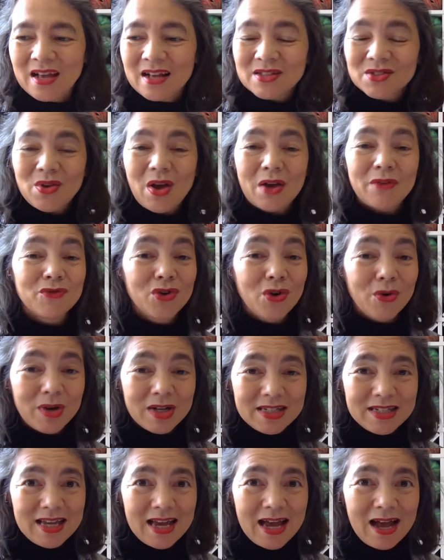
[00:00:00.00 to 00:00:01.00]
So I have no
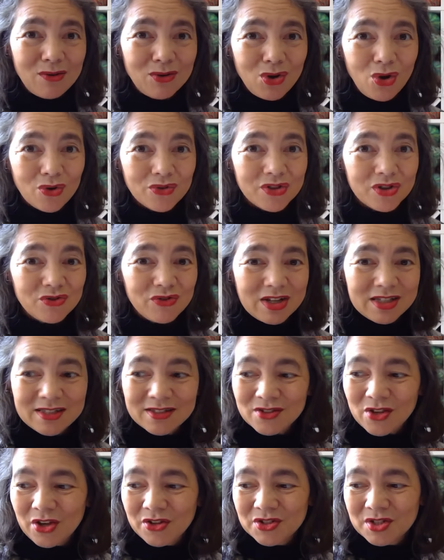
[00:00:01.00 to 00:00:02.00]
idea how long the dress
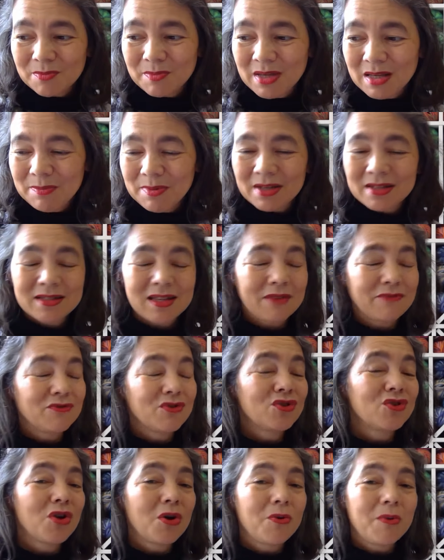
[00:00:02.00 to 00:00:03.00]
is going to be, because I have
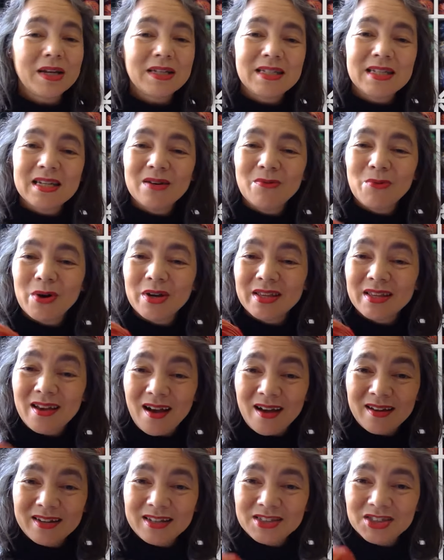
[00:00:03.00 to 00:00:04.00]
no idea what
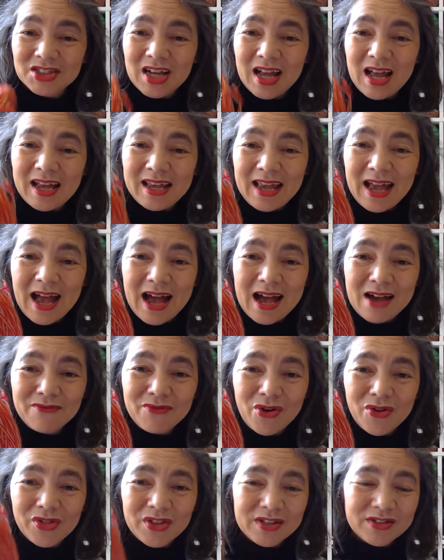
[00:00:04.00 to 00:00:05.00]
yardage I have
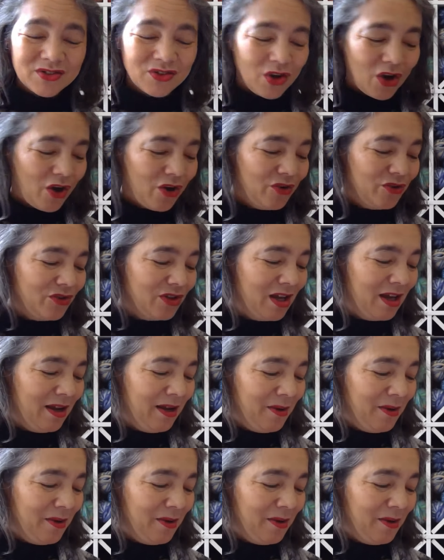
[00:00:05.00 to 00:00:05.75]
on this cone.